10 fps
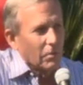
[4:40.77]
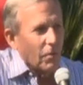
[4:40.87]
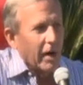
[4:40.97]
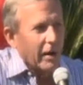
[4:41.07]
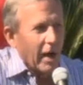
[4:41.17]

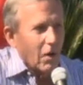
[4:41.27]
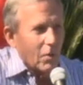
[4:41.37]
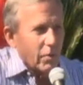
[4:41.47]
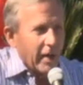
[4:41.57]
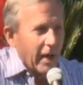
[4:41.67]
Right now
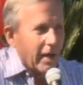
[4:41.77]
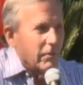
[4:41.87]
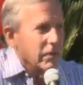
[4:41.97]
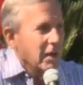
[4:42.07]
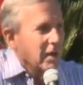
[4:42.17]
what we
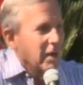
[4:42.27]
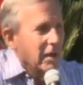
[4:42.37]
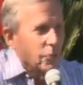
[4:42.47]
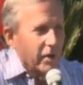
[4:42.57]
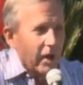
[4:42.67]
have
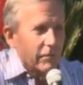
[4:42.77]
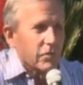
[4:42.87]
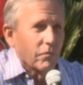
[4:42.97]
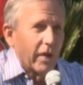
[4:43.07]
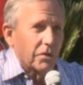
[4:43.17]
is we have
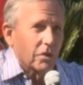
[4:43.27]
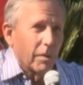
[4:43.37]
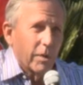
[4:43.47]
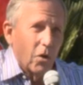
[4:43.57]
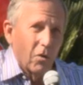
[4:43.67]
some vets
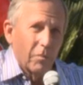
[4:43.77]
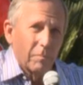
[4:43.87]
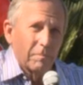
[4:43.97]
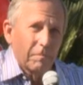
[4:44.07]
coming home.